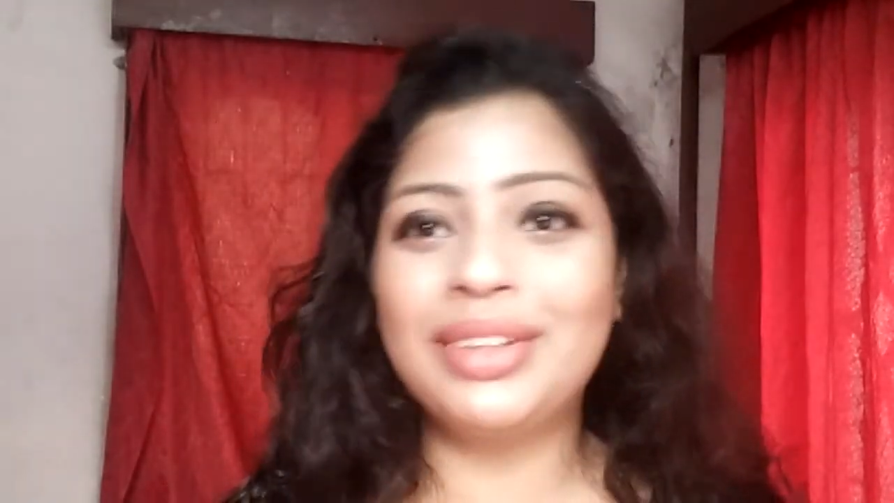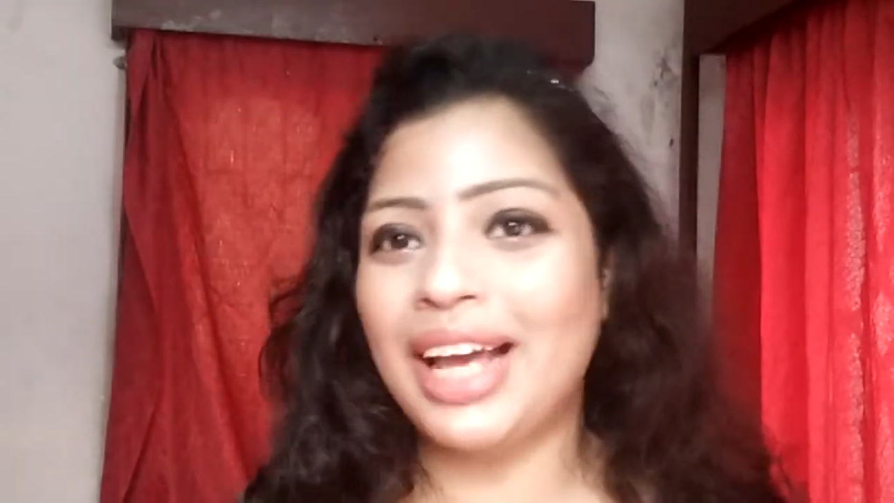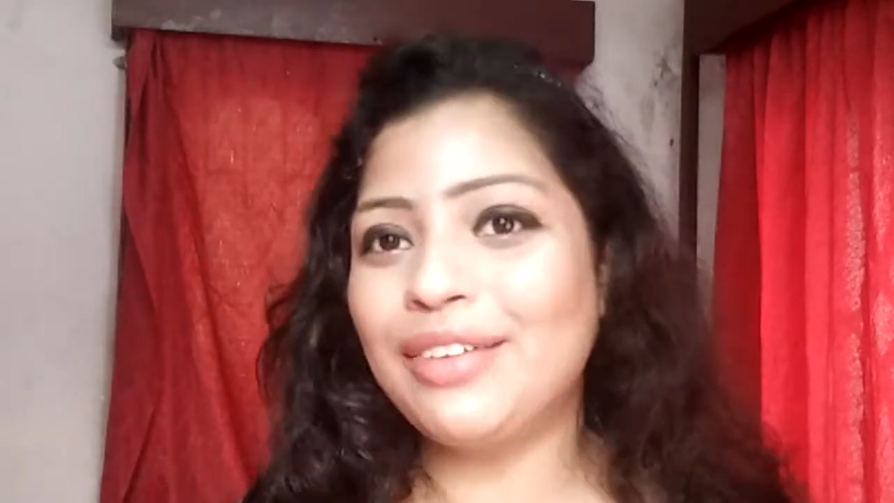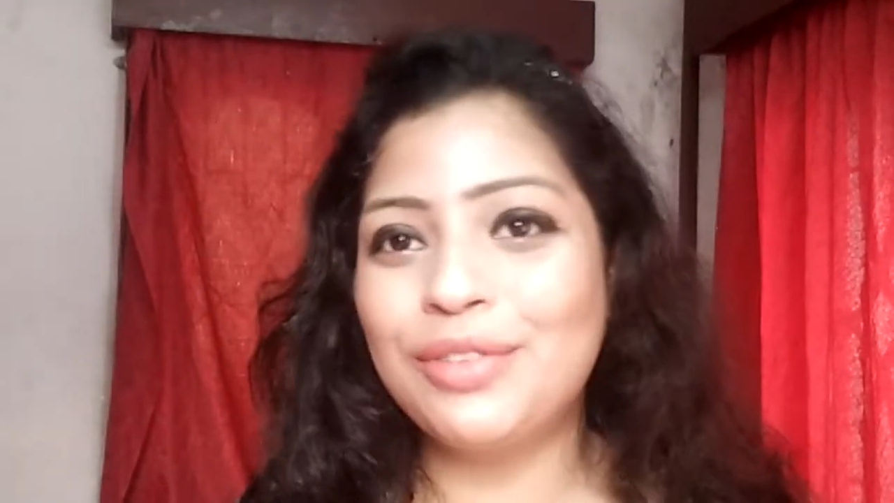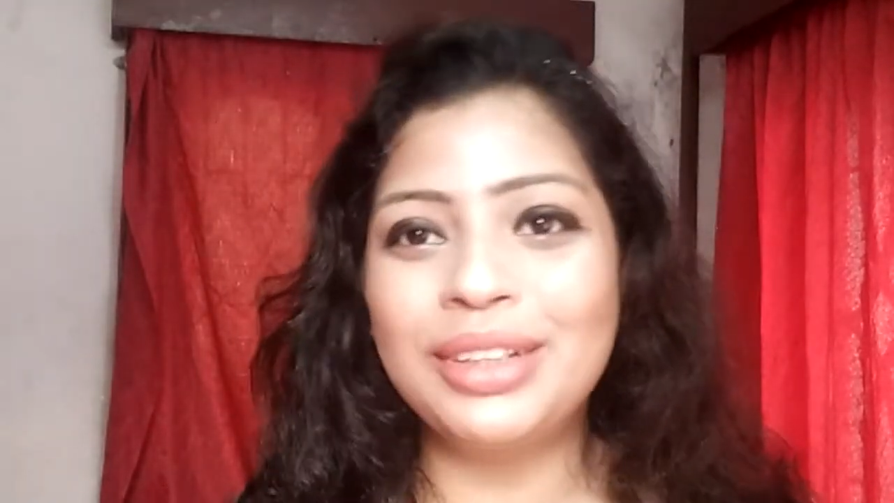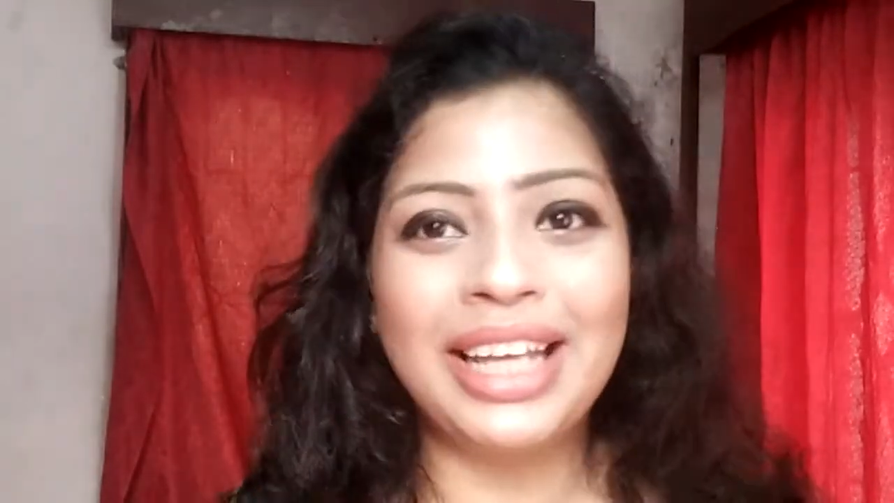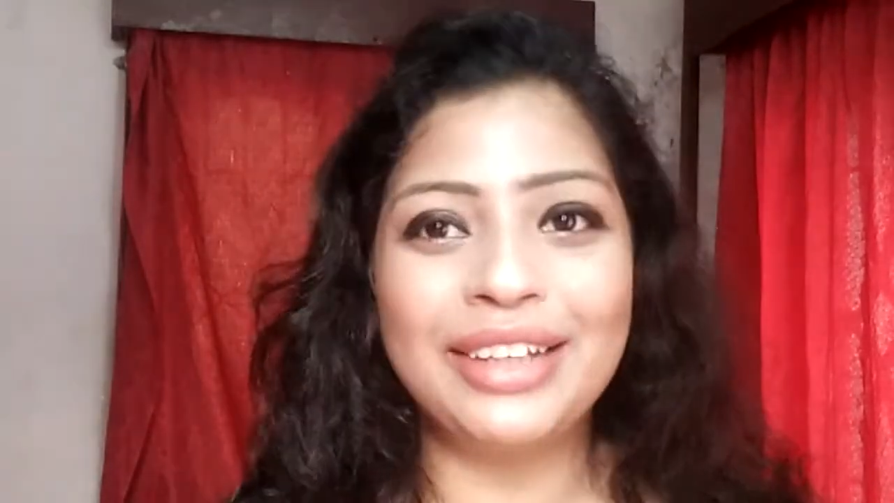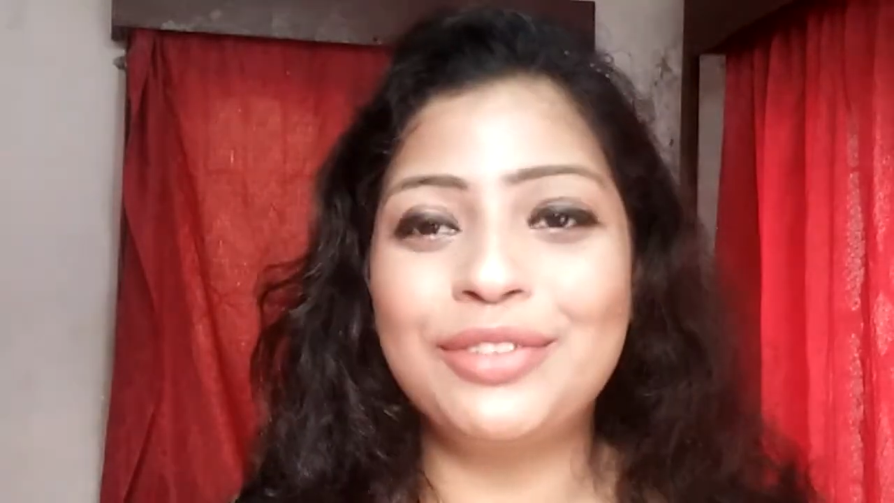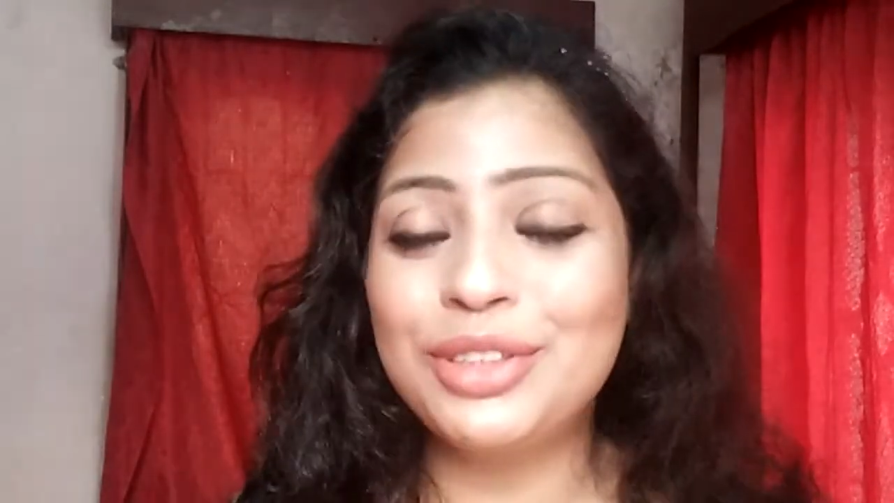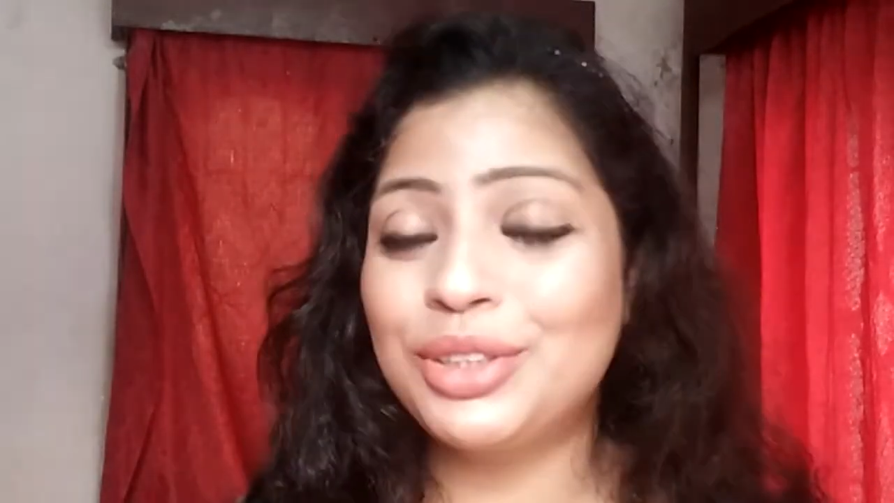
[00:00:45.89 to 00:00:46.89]
thankful
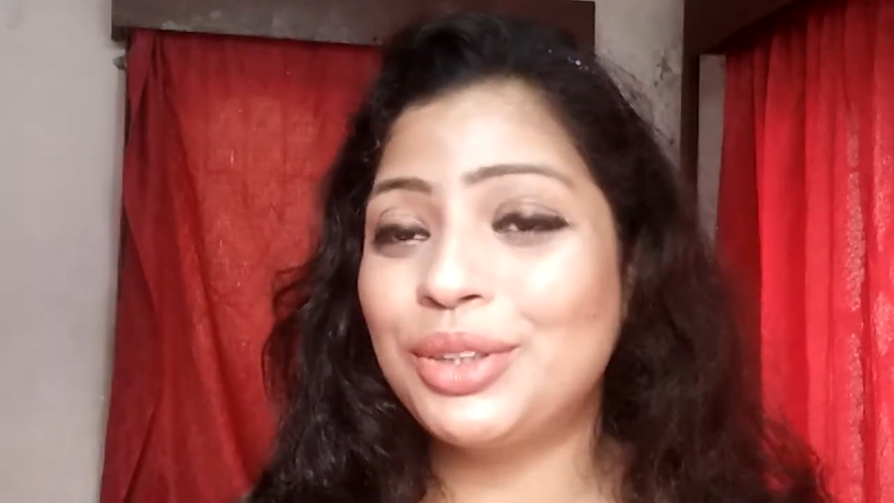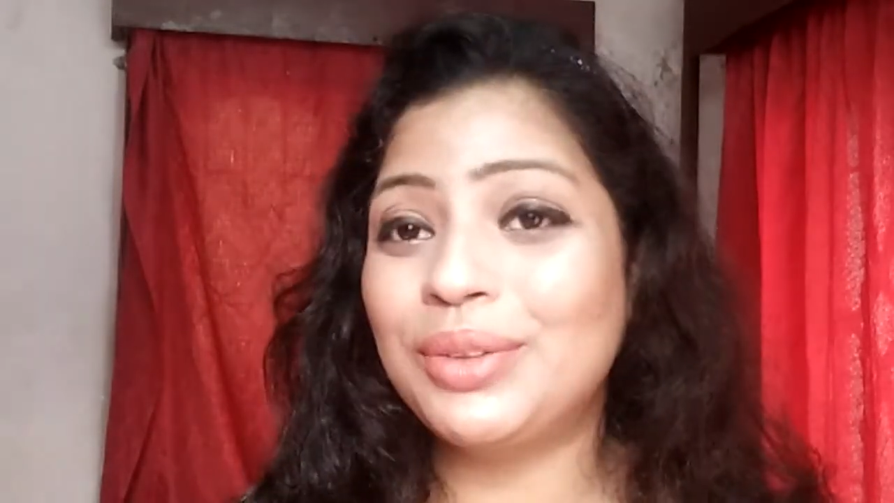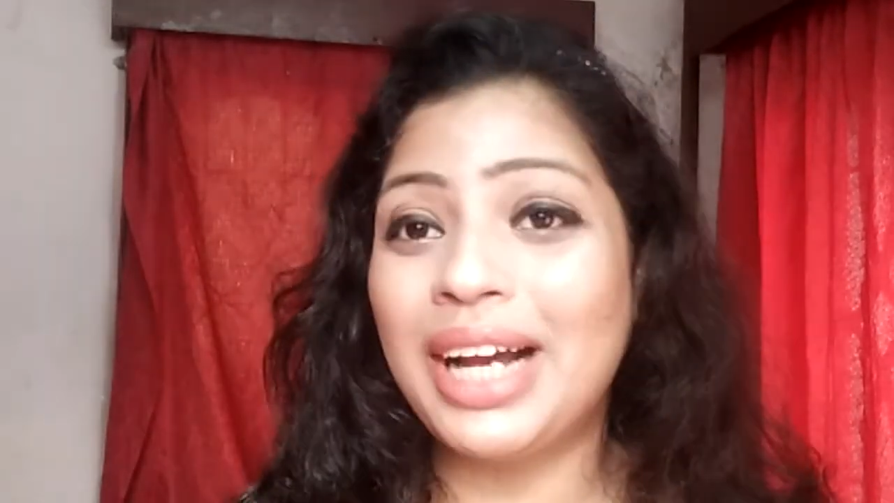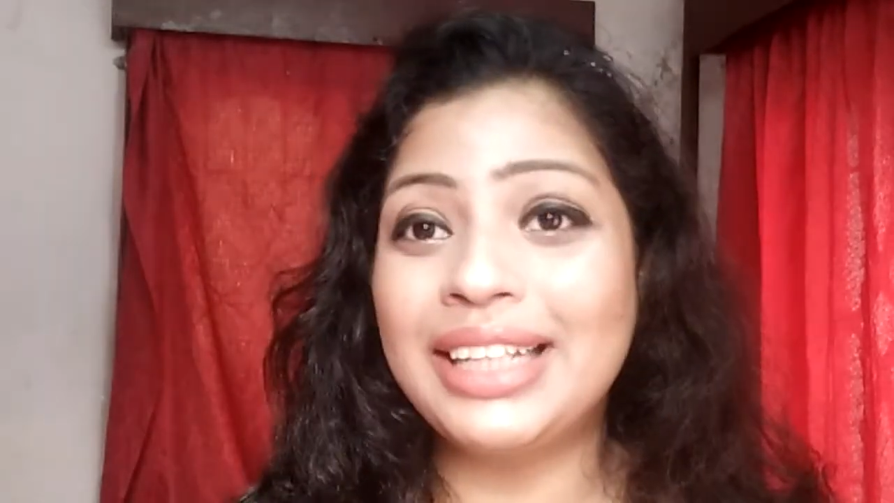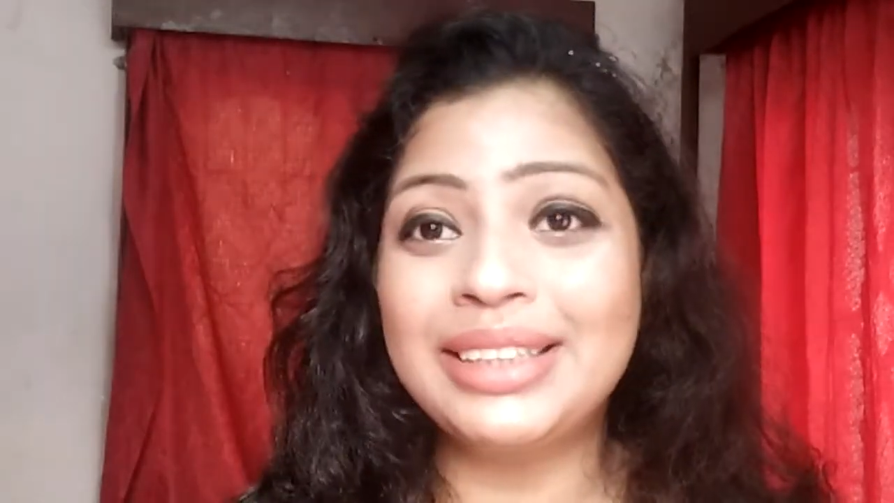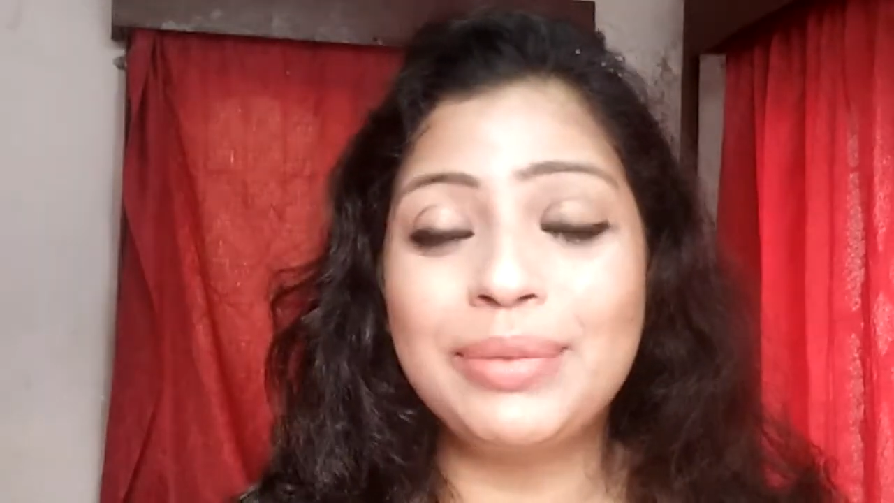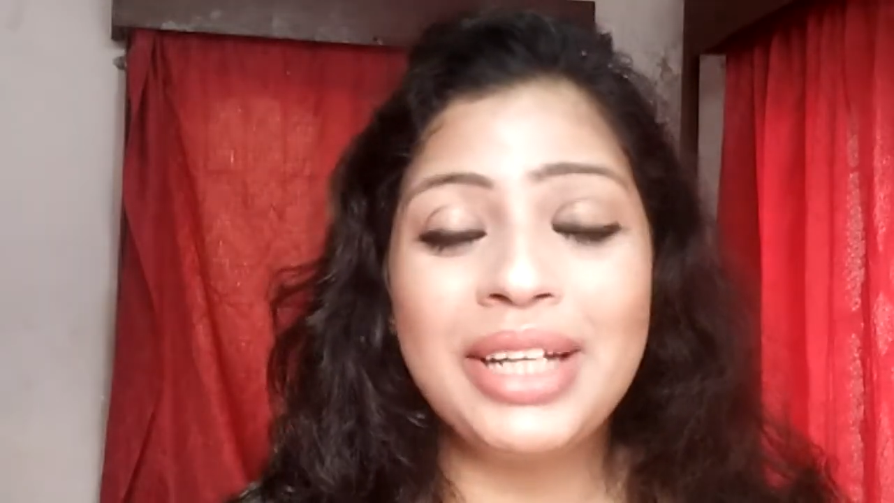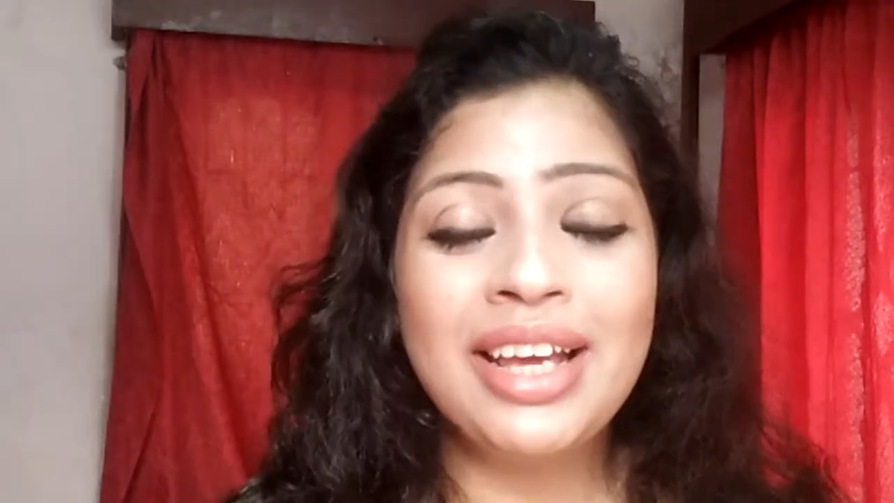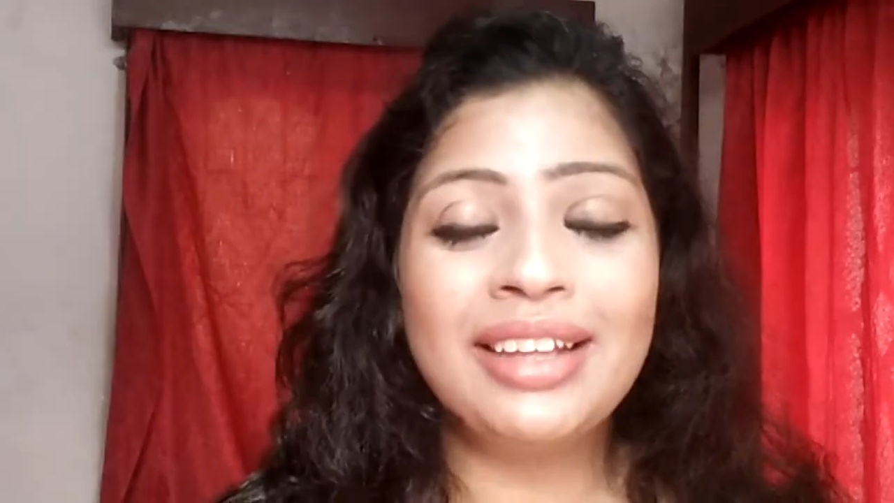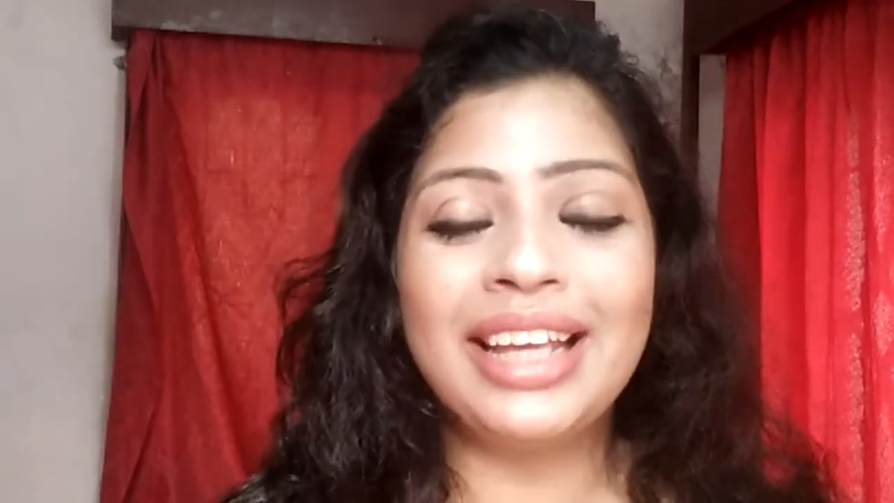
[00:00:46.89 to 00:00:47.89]
thankful to you guys i mean